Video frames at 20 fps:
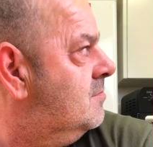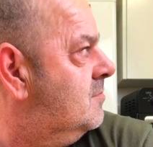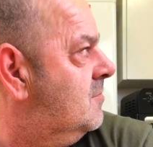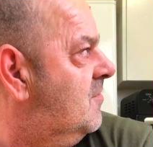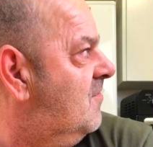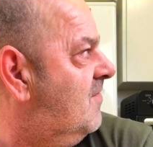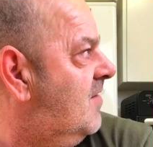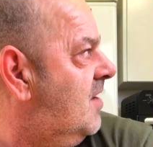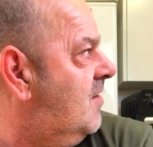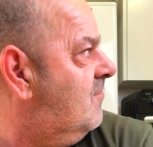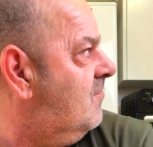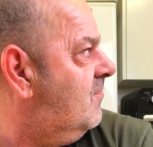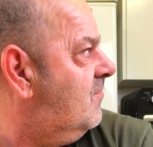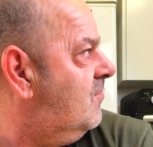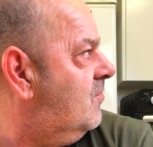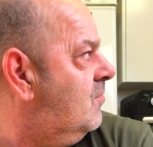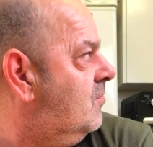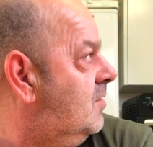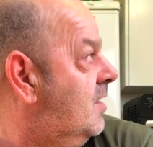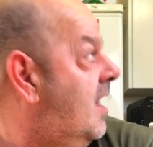Your favourite
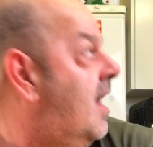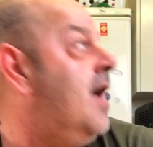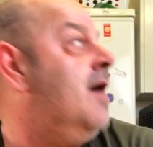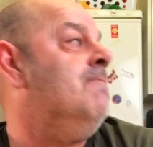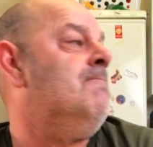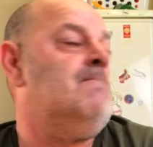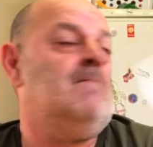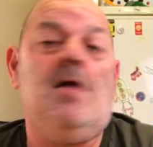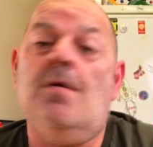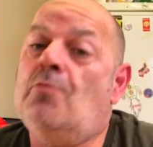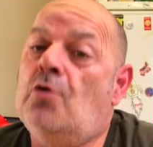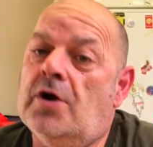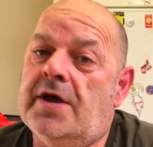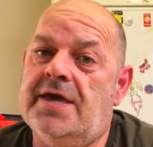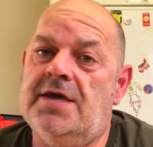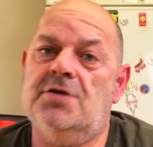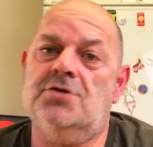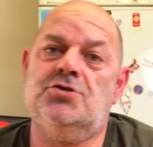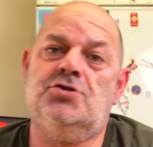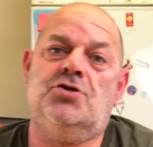food? Yeah, I might get
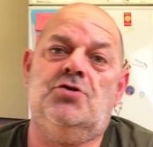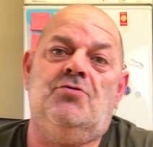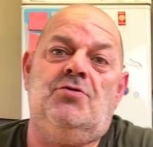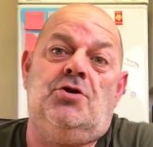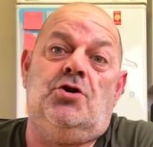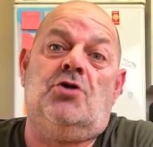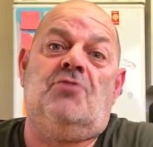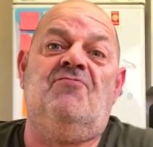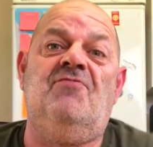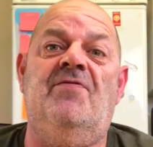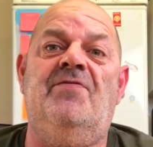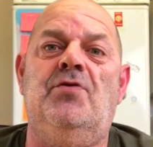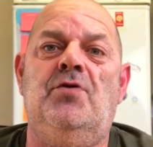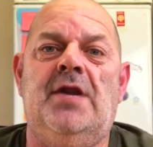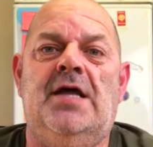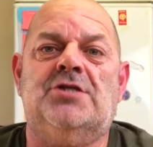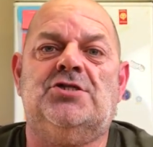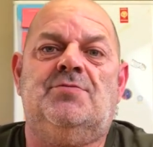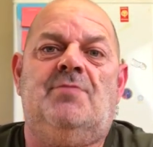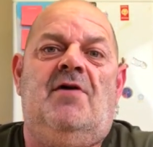you to do. You can review
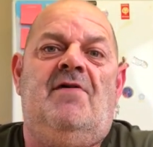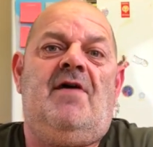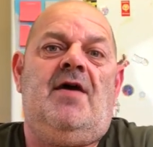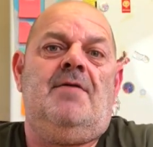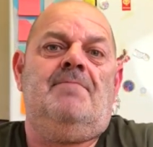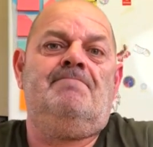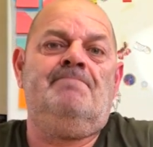that tomorrow.